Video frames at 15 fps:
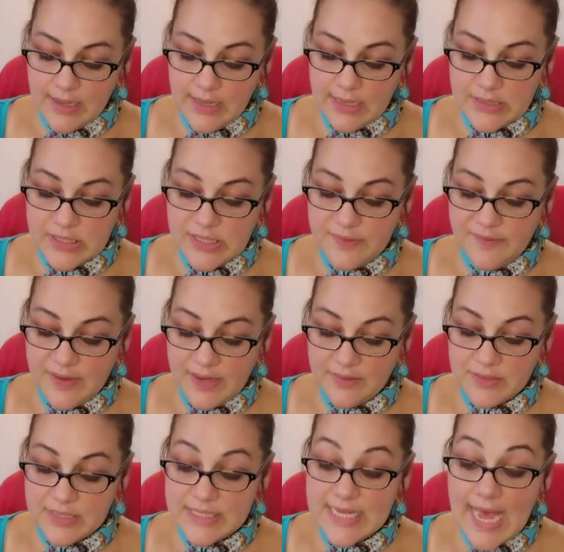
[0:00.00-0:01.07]
and she
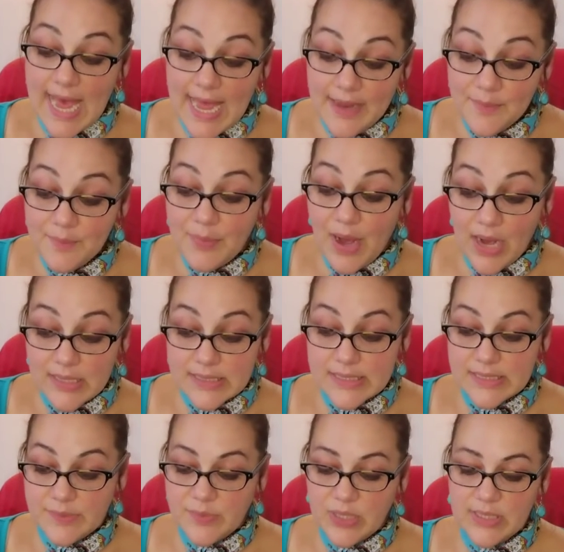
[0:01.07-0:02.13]
found 10
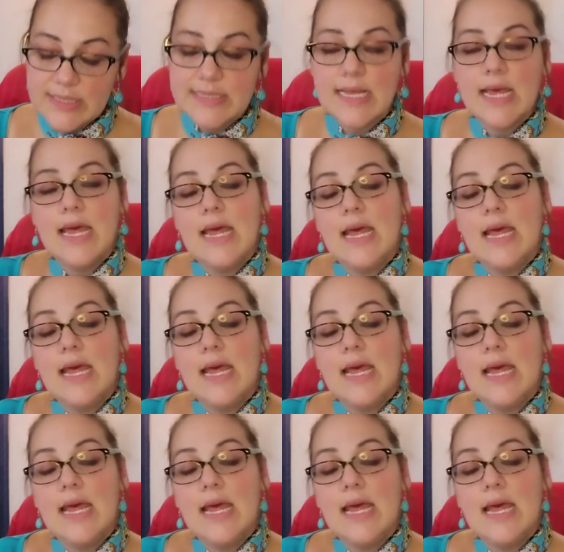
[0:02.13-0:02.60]
boxes of books.